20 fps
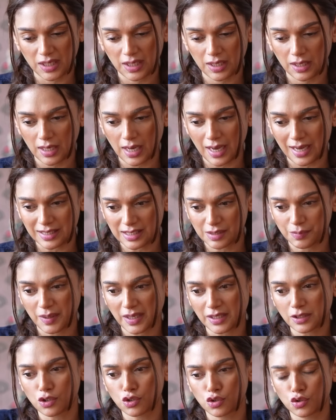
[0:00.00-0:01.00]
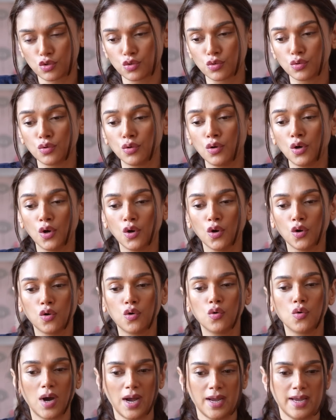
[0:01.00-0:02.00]
many aspects to
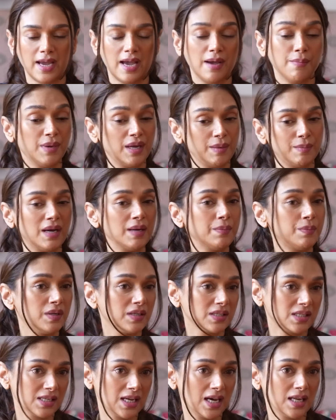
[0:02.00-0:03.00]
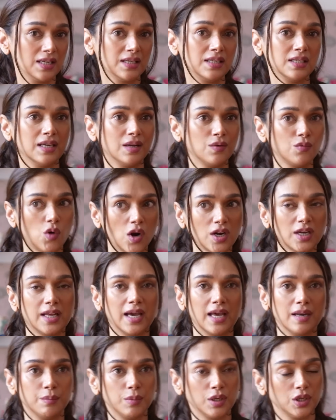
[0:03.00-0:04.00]
who I am and my personality and what
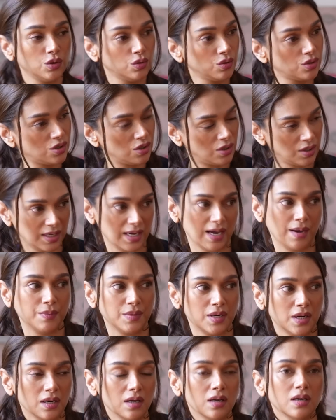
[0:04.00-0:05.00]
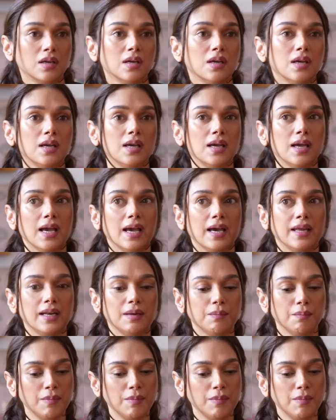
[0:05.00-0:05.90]
can be used on camera. And